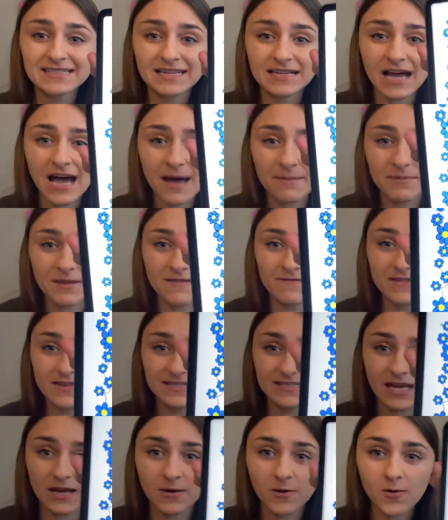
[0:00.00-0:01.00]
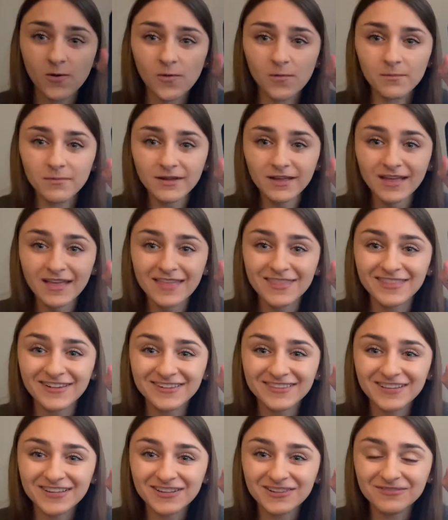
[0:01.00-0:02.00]
a copy of this at home,
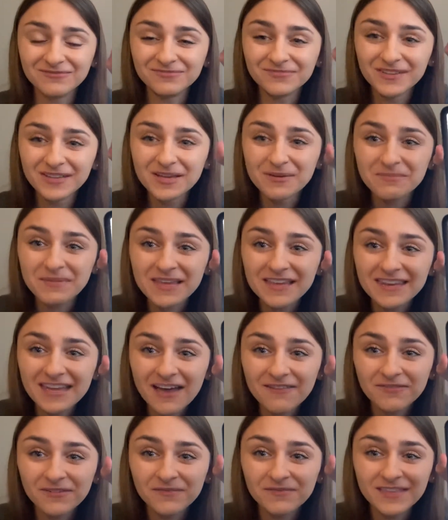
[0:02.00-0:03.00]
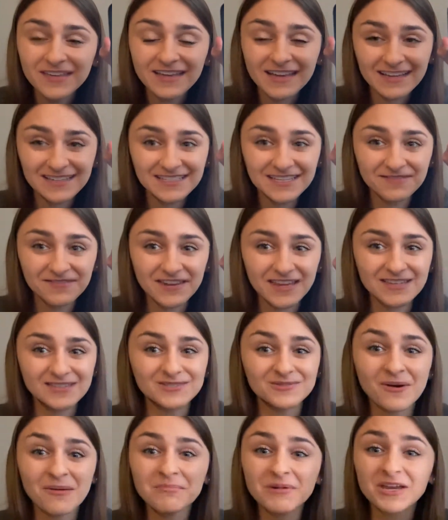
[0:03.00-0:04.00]
their little PDF of the activities.
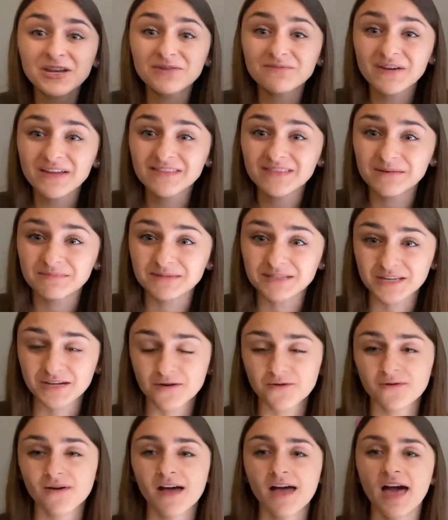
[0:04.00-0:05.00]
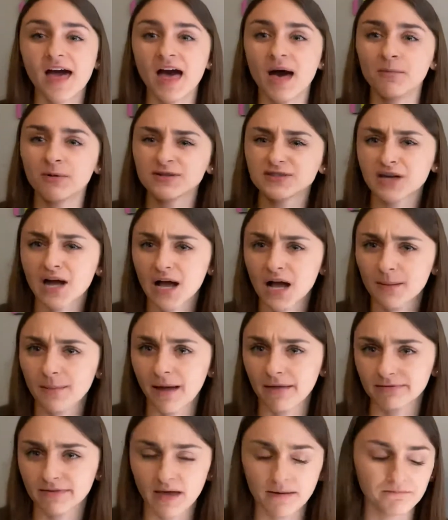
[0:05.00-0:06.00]
So, I'm going to read them to you and we'll talk
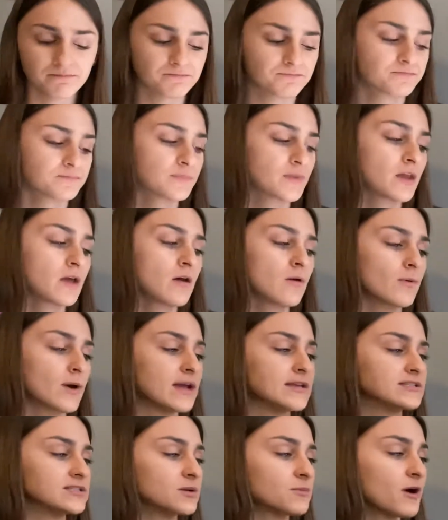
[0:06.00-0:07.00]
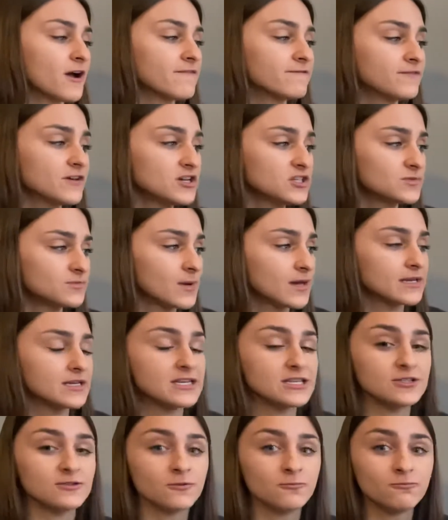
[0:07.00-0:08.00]
about them. Okay, so our first one
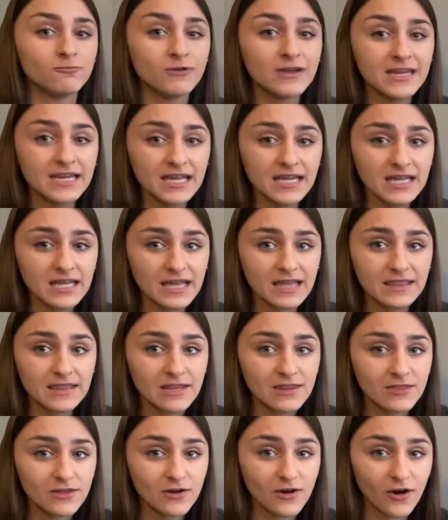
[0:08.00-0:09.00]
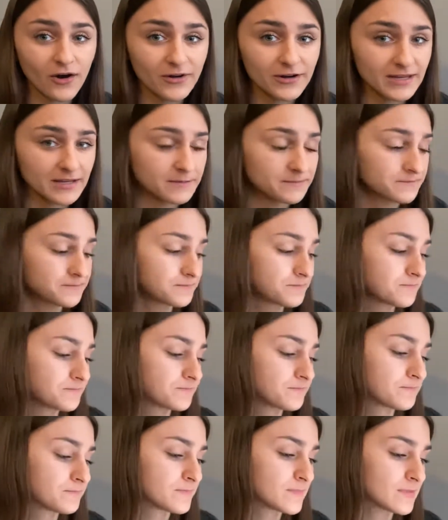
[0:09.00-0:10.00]
is reading in the garden.
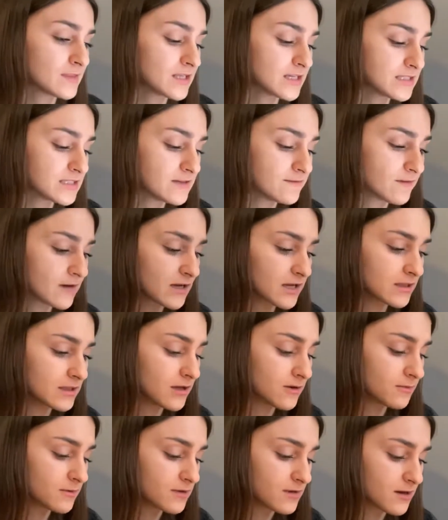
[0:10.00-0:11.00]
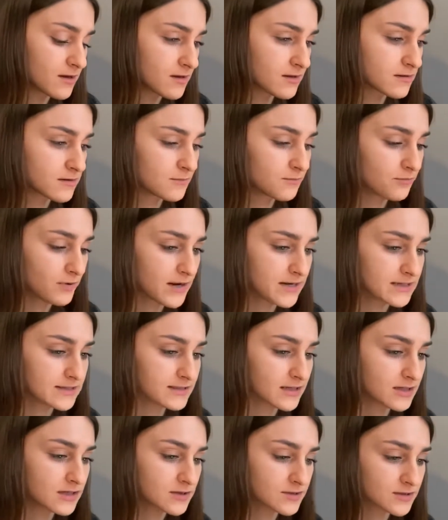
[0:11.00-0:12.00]
Let's see if I could lower the
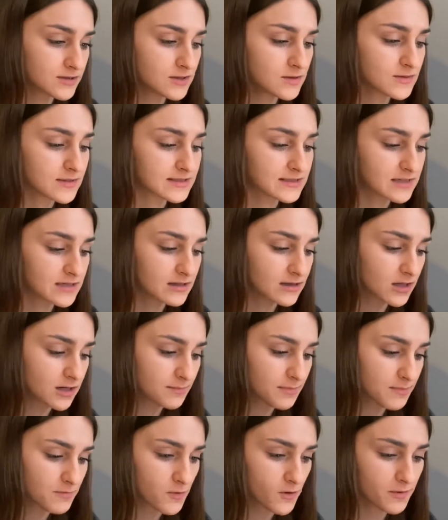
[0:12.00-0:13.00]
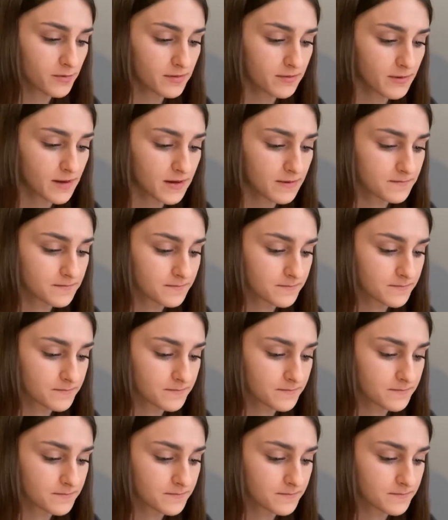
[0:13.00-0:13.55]
brightness on here so you could see a little bit more with me.